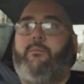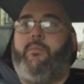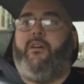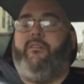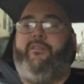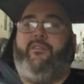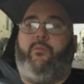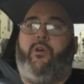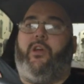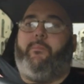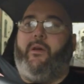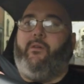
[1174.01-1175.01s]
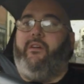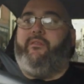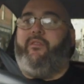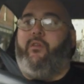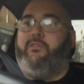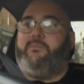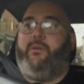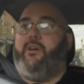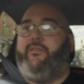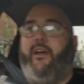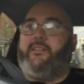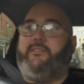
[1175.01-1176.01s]
But for what I built it for, it's
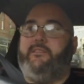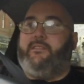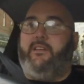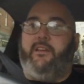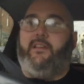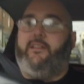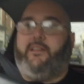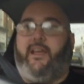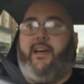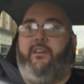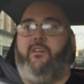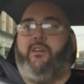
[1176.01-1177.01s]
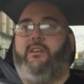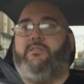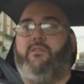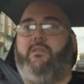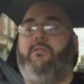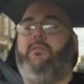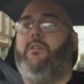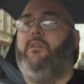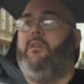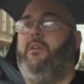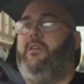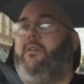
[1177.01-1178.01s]
perfect. Can't knock it at all.
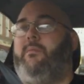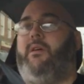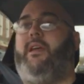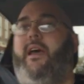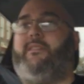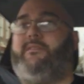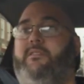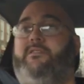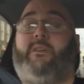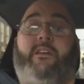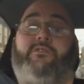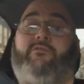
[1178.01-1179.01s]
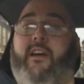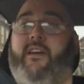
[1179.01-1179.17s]
But yeah, so the Twingo's